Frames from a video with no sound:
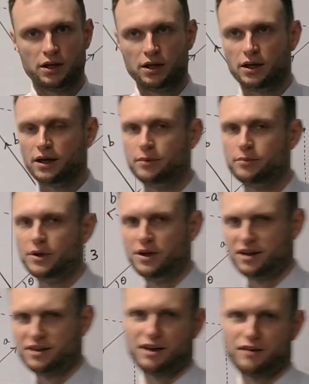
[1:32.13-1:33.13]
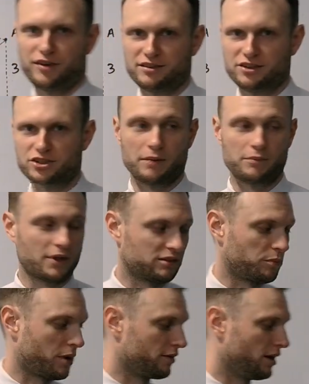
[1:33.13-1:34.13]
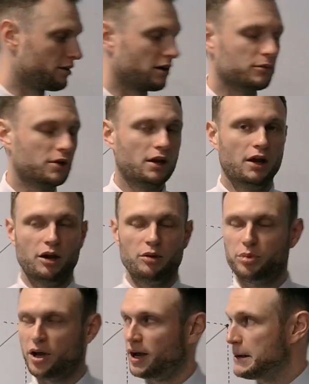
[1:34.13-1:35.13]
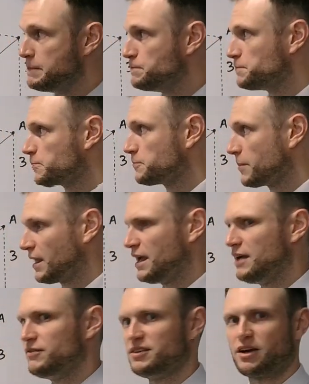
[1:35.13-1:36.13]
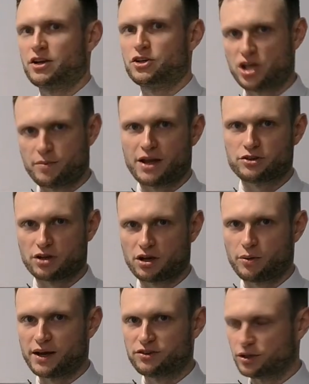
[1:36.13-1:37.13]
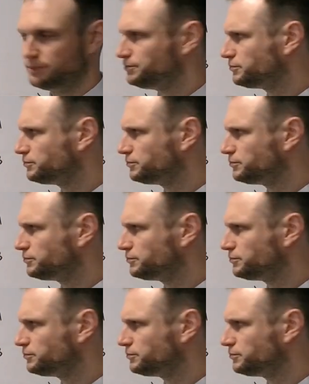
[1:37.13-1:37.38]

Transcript: I say a fancy shape, that's a parallelogram. But if it's like a geometric question,